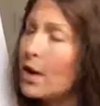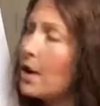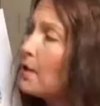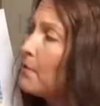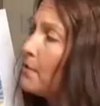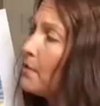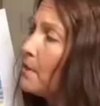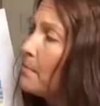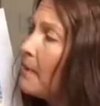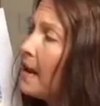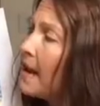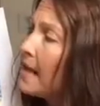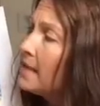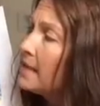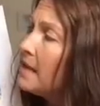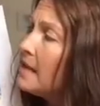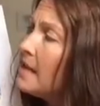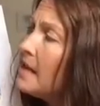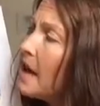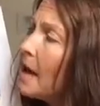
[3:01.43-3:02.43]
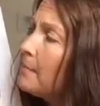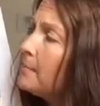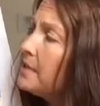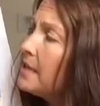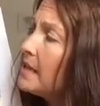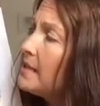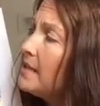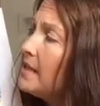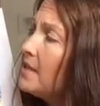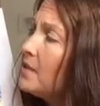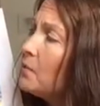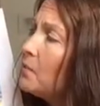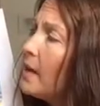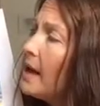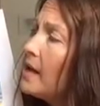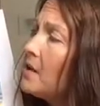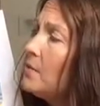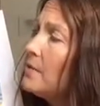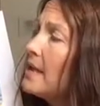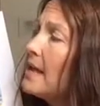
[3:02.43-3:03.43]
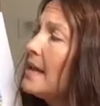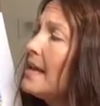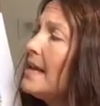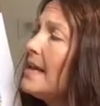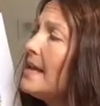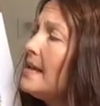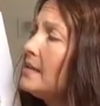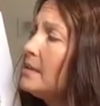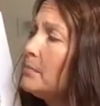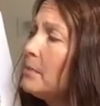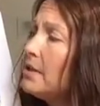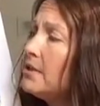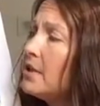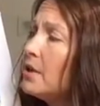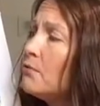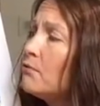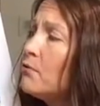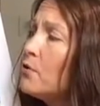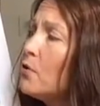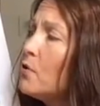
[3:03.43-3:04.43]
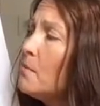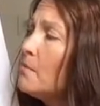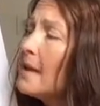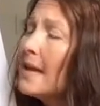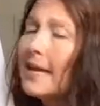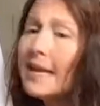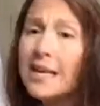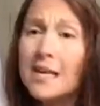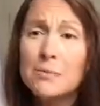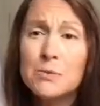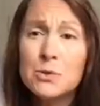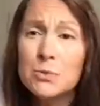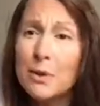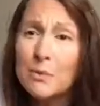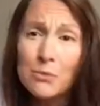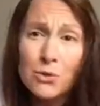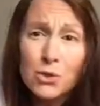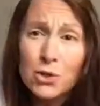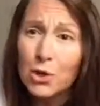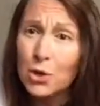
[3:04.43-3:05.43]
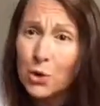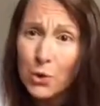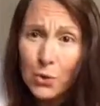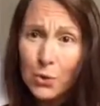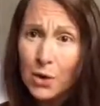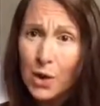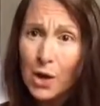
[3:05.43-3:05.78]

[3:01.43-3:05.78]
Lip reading: over the place, upsetting the whale with their ear-splitting roar, making him swim too